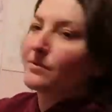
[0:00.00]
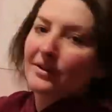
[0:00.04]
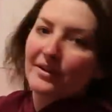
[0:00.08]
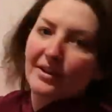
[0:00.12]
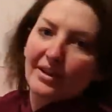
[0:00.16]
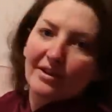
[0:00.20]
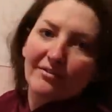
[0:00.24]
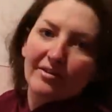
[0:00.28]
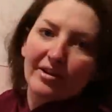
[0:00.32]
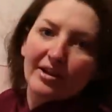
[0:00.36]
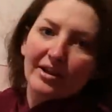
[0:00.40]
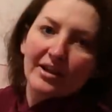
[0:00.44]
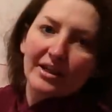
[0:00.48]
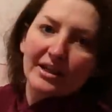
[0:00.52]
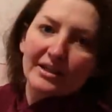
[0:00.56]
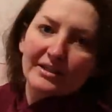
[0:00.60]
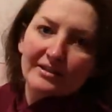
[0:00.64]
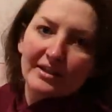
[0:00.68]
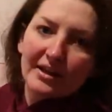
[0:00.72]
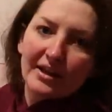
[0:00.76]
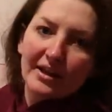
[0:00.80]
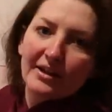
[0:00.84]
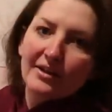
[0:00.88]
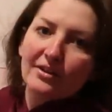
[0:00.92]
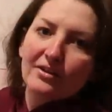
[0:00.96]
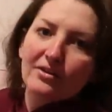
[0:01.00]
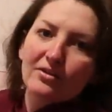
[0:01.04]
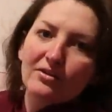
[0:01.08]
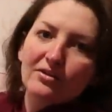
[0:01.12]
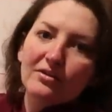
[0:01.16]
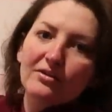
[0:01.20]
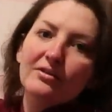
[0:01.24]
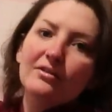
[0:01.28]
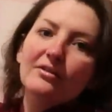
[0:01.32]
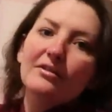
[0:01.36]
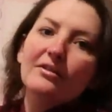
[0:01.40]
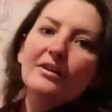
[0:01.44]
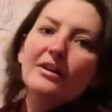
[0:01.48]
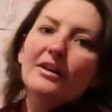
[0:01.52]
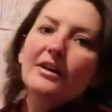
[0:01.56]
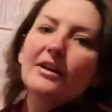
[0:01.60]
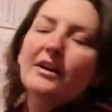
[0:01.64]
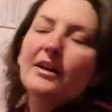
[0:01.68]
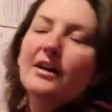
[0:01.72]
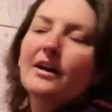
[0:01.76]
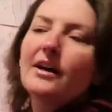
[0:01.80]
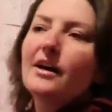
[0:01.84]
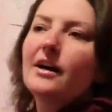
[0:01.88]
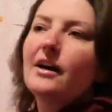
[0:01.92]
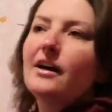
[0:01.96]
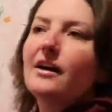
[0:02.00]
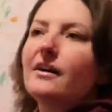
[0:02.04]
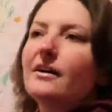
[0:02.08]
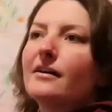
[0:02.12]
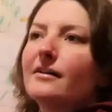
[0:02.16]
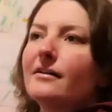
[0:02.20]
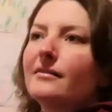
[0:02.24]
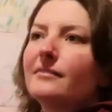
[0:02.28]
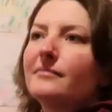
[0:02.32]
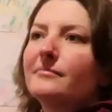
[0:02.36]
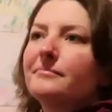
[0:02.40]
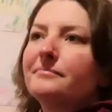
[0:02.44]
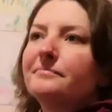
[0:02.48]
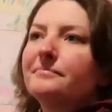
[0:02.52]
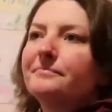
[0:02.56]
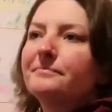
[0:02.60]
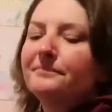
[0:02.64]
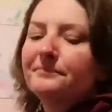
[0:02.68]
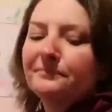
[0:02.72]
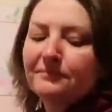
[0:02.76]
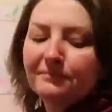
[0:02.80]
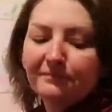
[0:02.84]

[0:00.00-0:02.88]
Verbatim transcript: why they have that nice angle. Um,